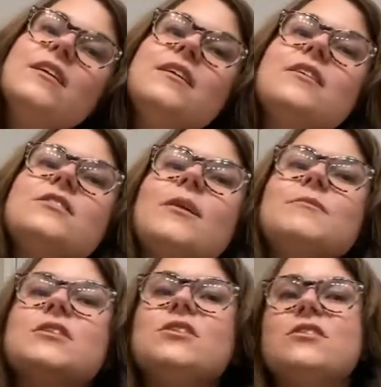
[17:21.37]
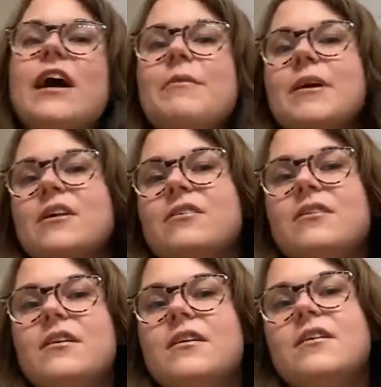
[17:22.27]
So I'm just grabbing,
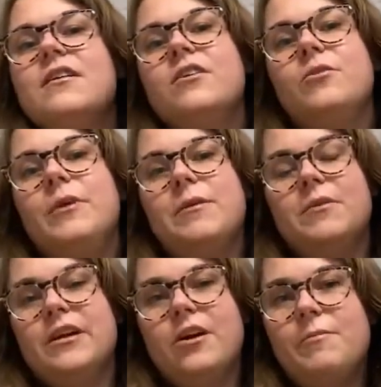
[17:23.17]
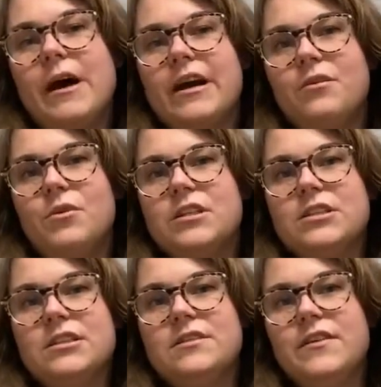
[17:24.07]
you'll be able to go back and watch
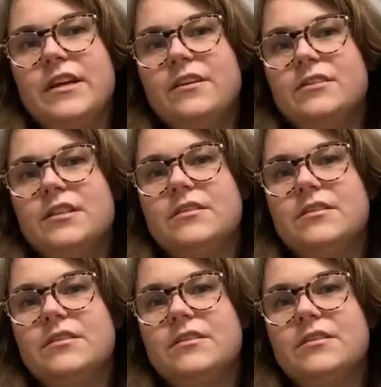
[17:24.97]
this video too.